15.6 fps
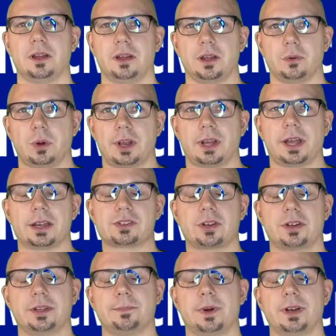Well,
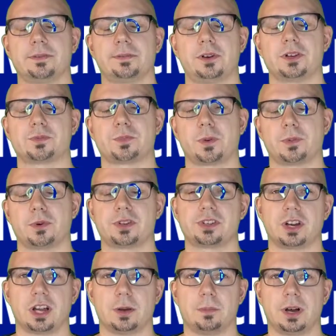actually, my first proper
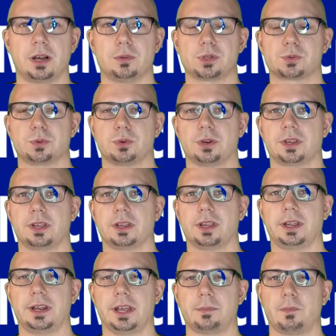job, I was working
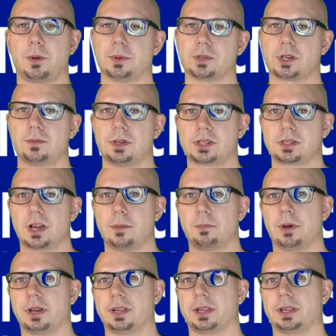in a mobile services
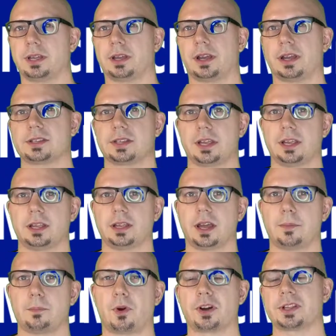company as a
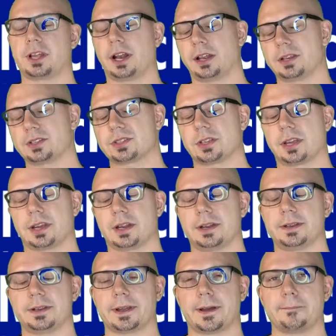market analyst,
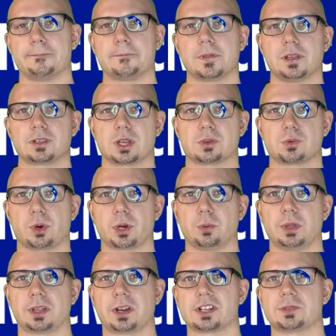and so I was working
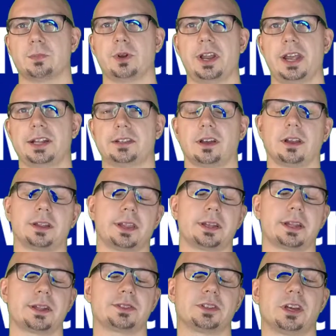with customer data a lot at
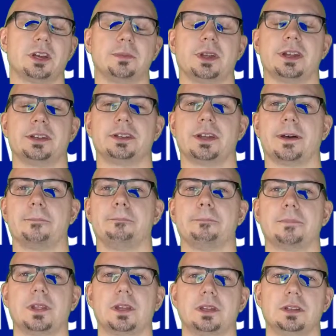that time. And
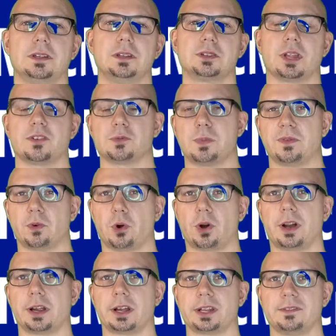so that was before
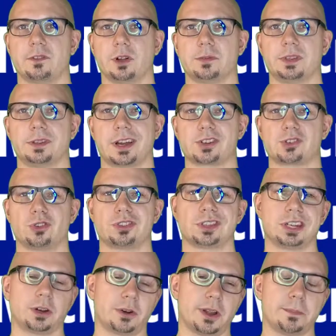I got involved with the actual
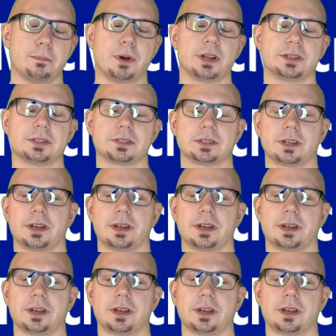CRM, but